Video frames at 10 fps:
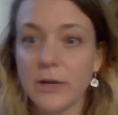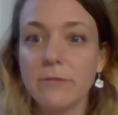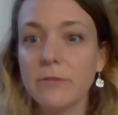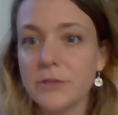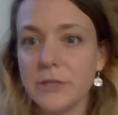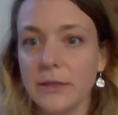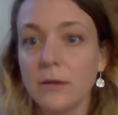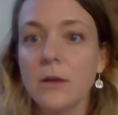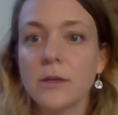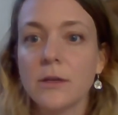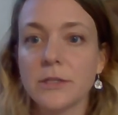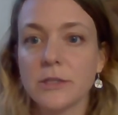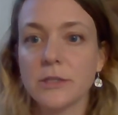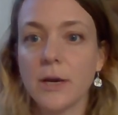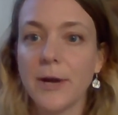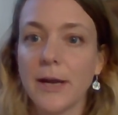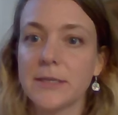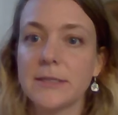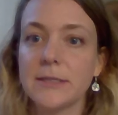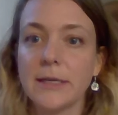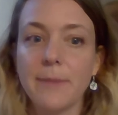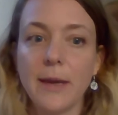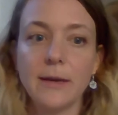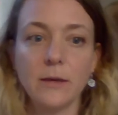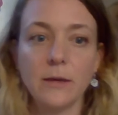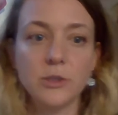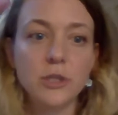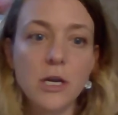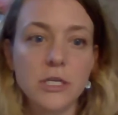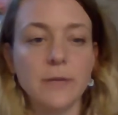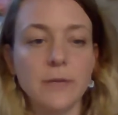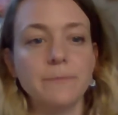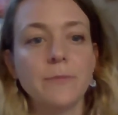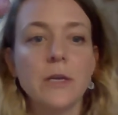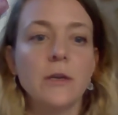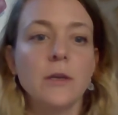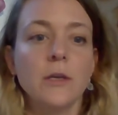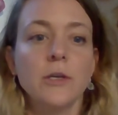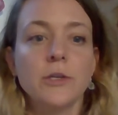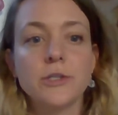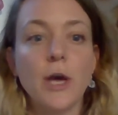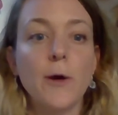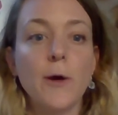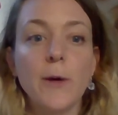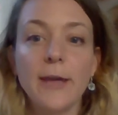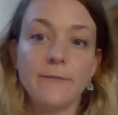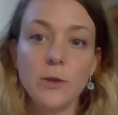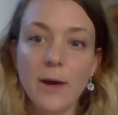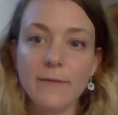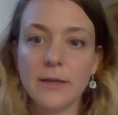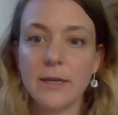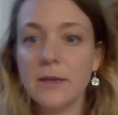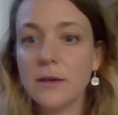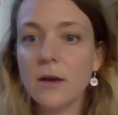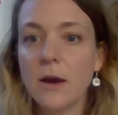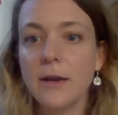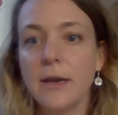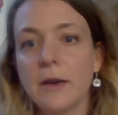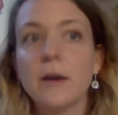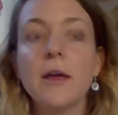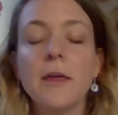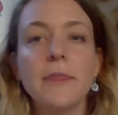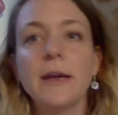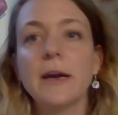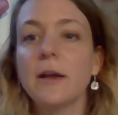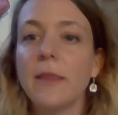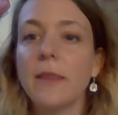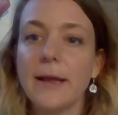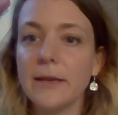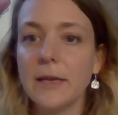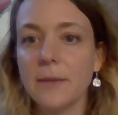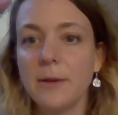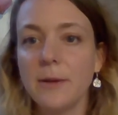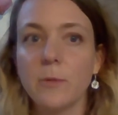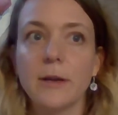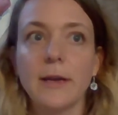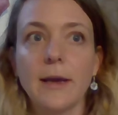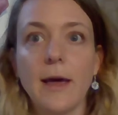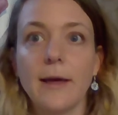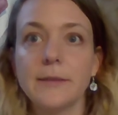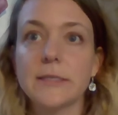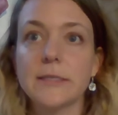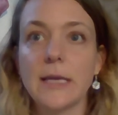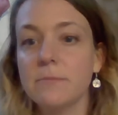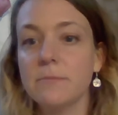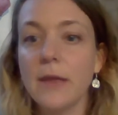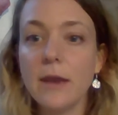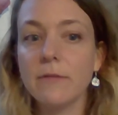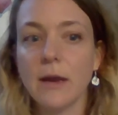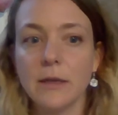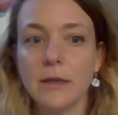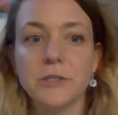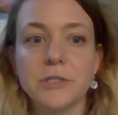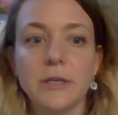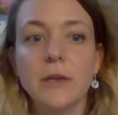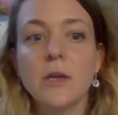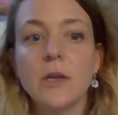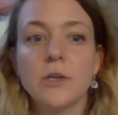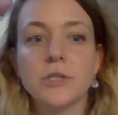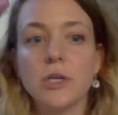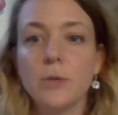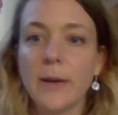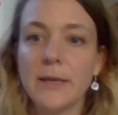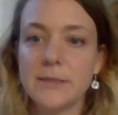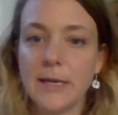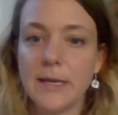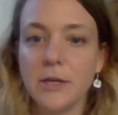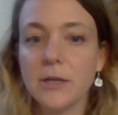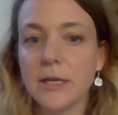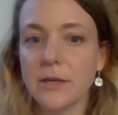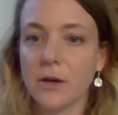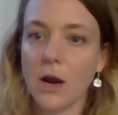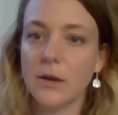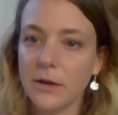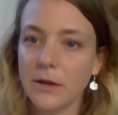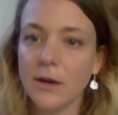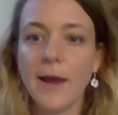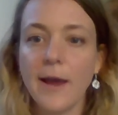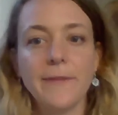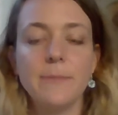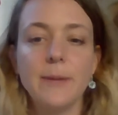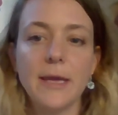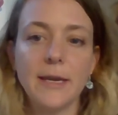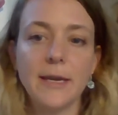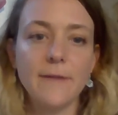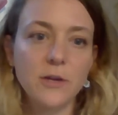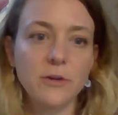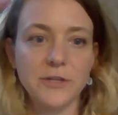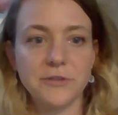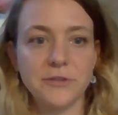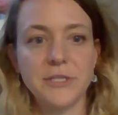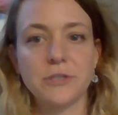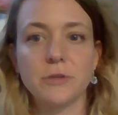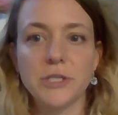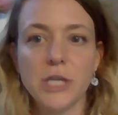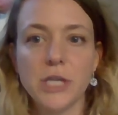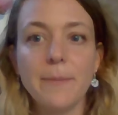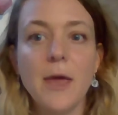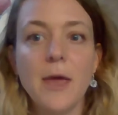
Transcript: routine to start practicing embedded instruction. So if you have a kindergartner, they're likely going to be working on some letter recognition. So you might say to your kindergartner at the beginning of the grocery store trip,